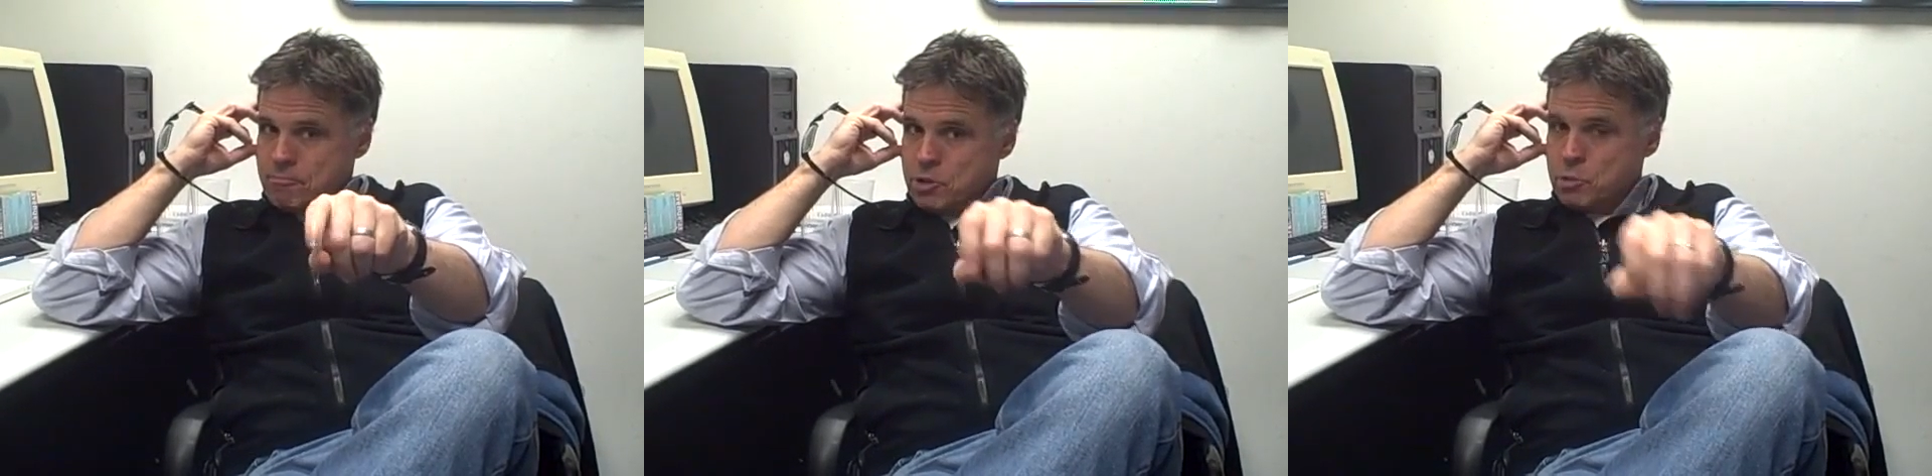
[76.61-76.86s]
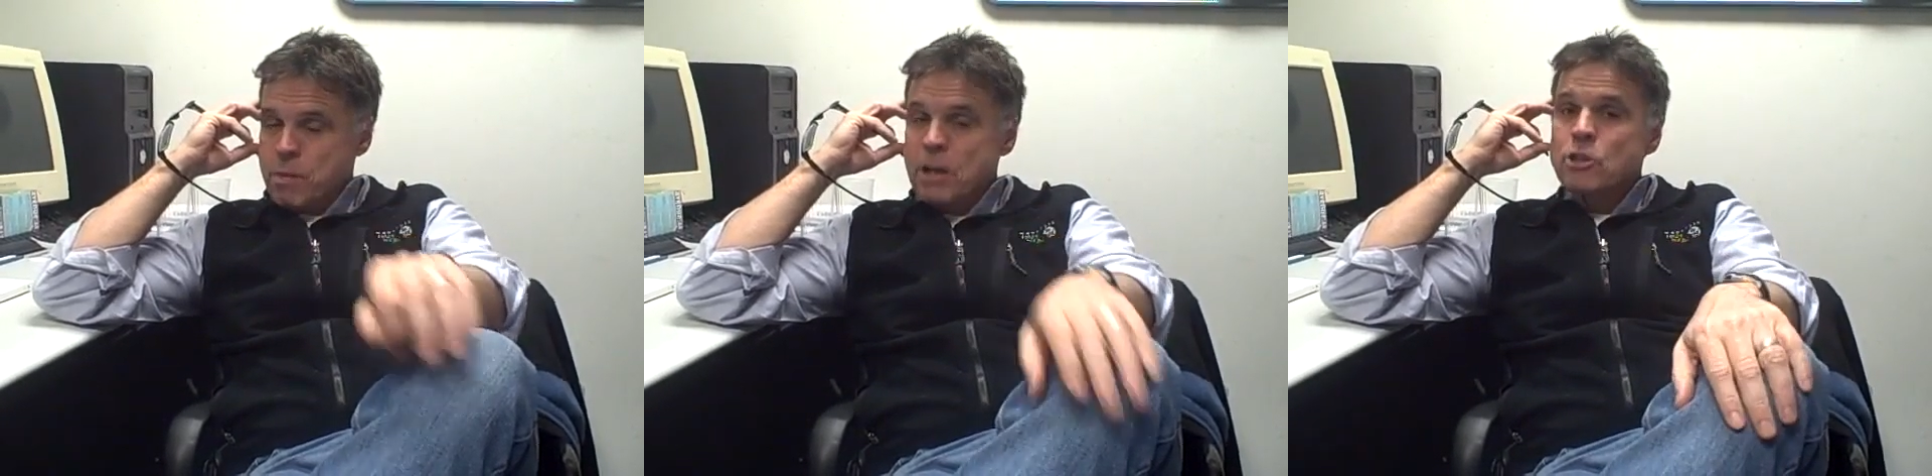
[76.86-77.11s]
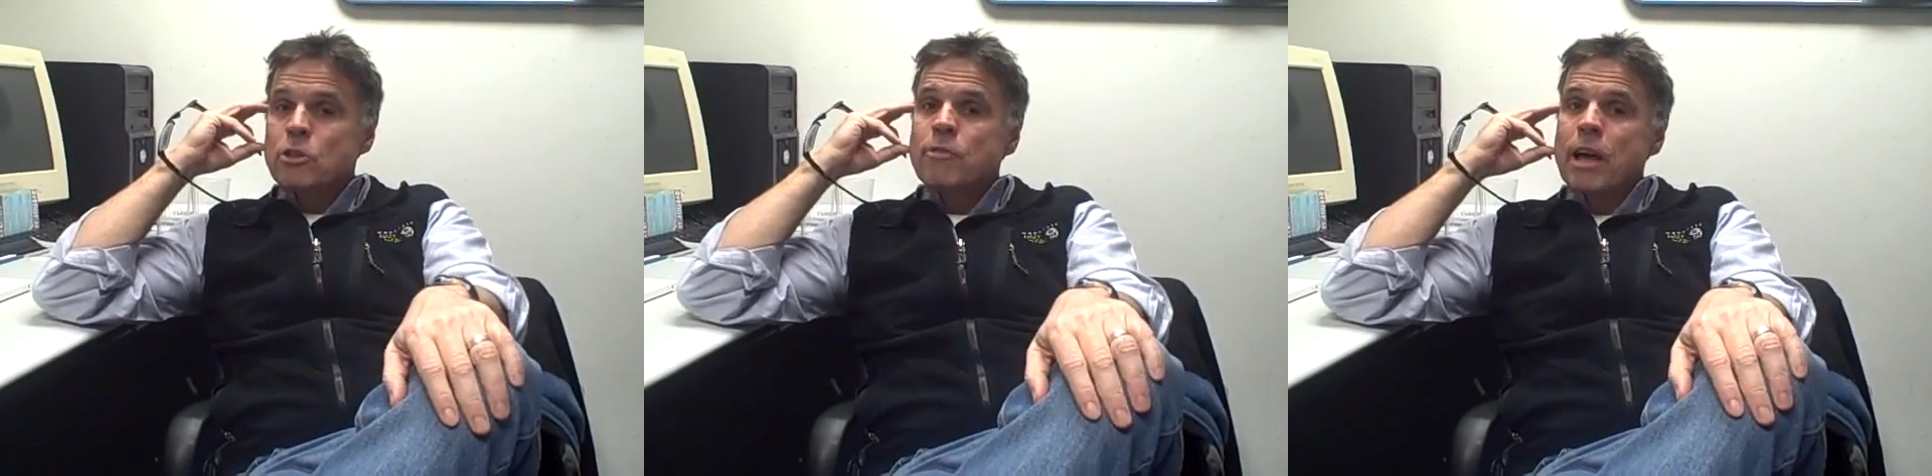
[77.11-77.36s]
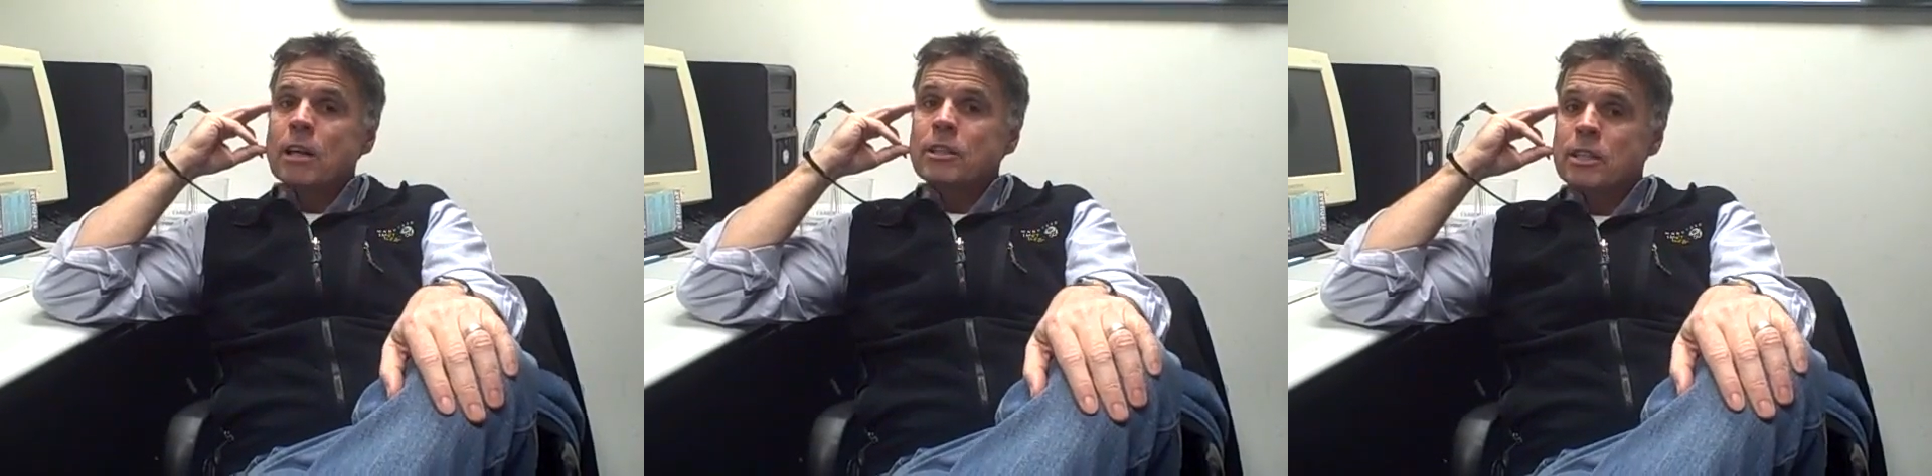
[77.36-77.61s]
Special
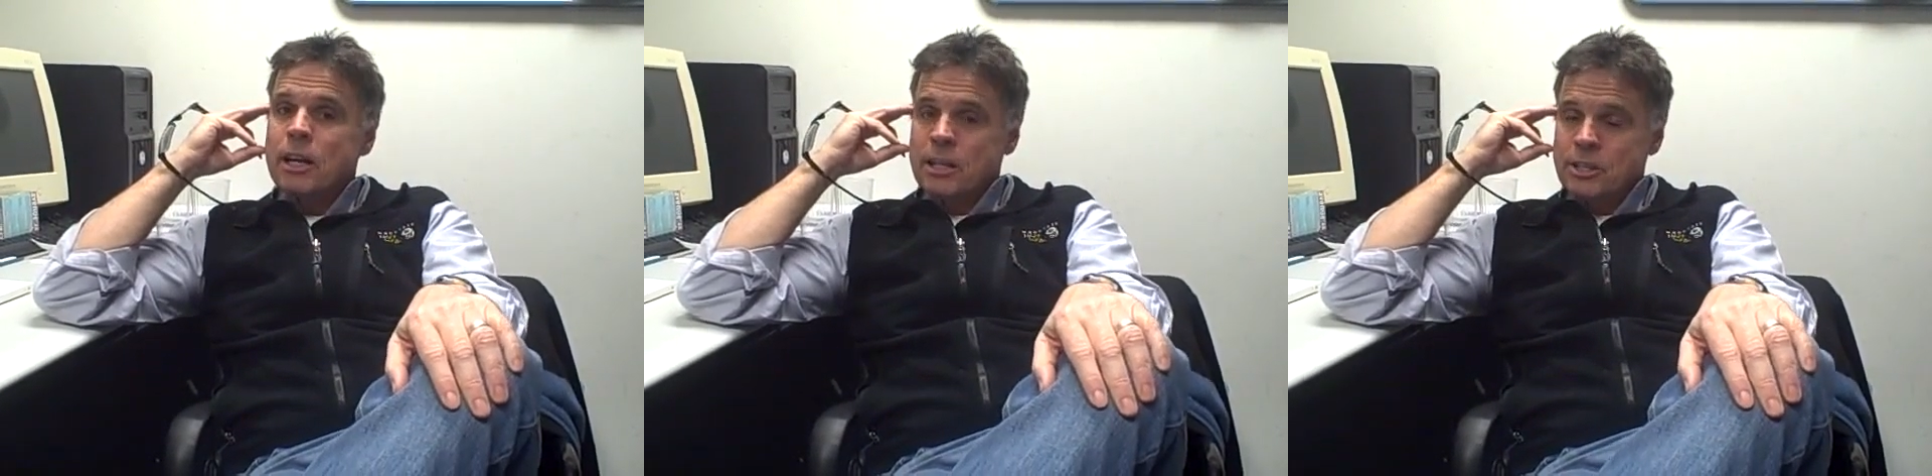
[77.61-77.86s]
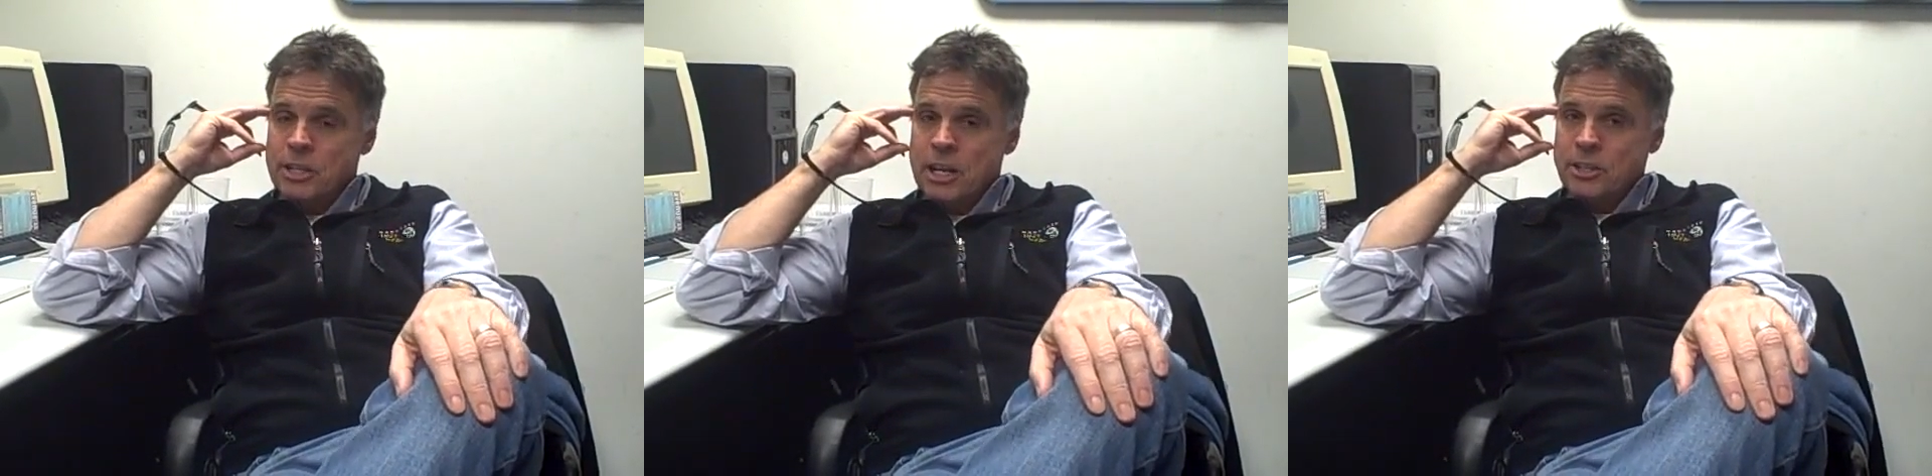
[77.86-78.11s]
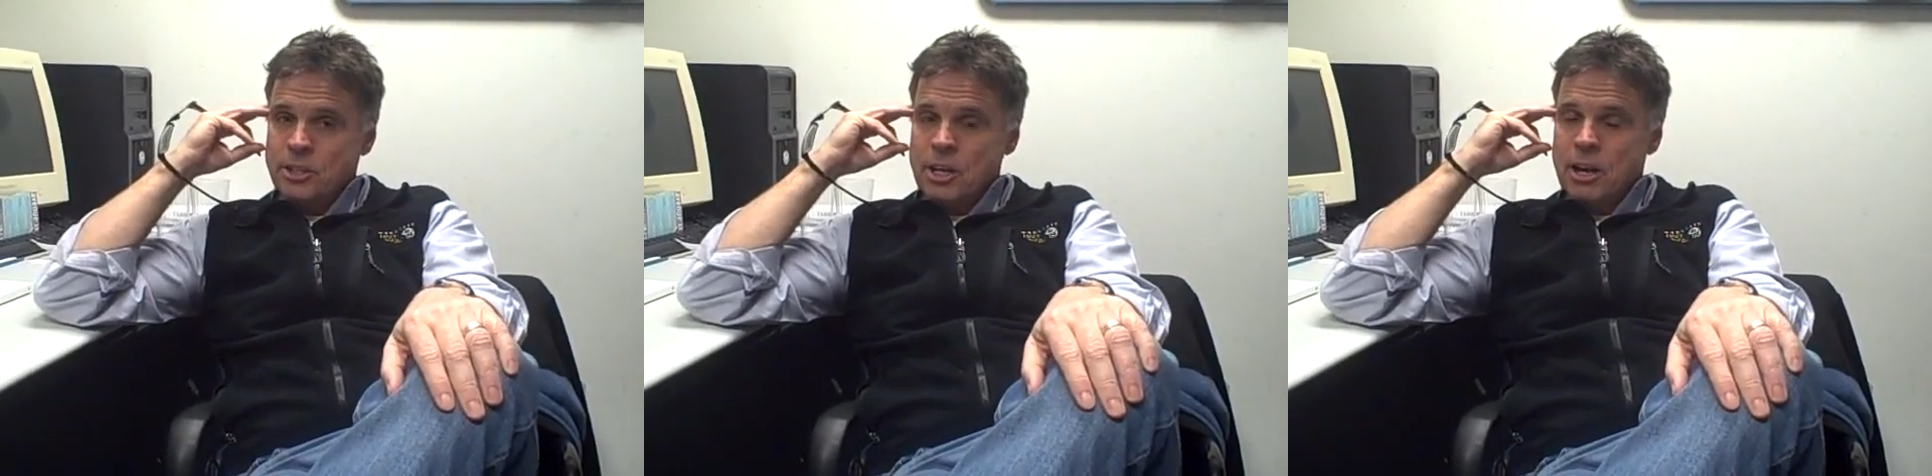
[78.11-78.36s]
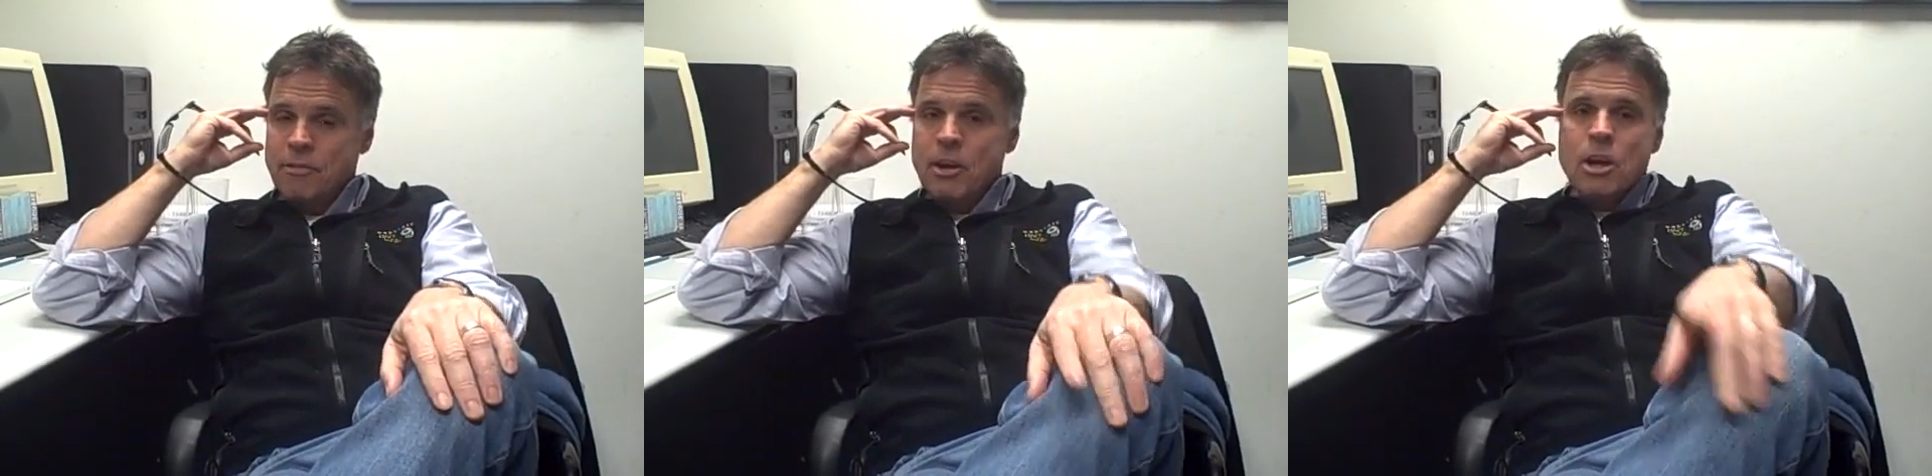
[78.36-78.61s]
Valentine's Day
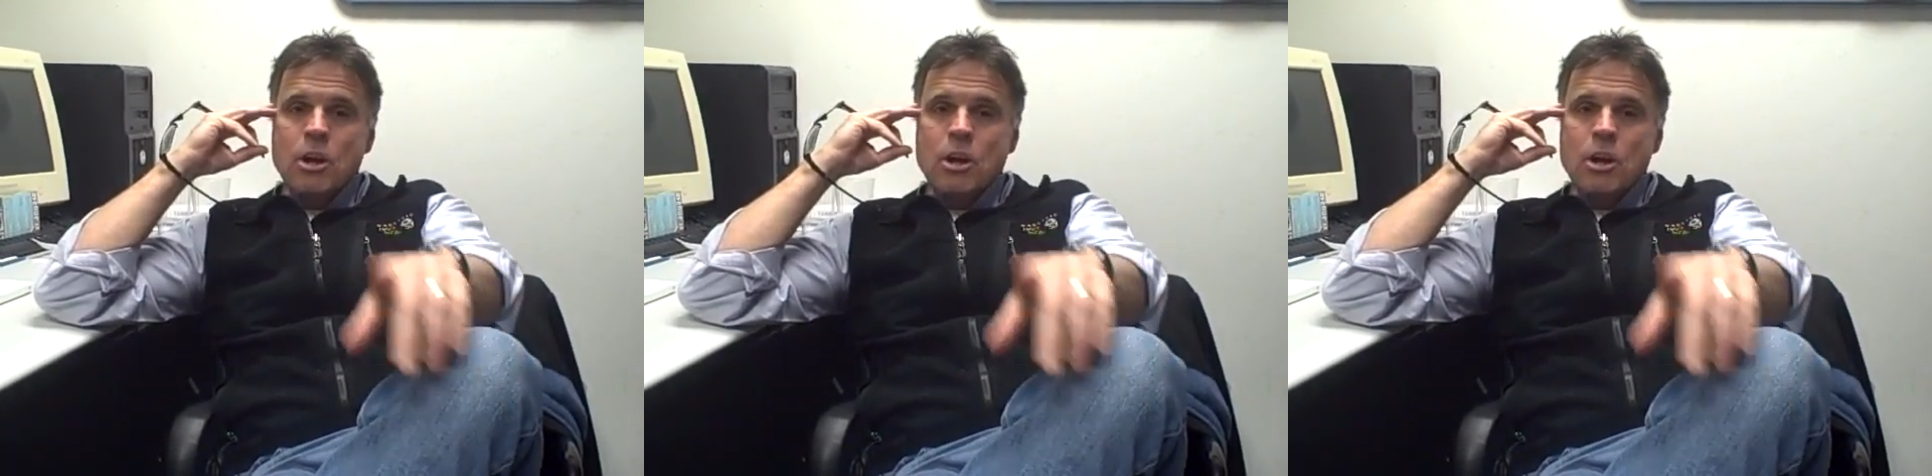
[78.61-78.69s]
stuff.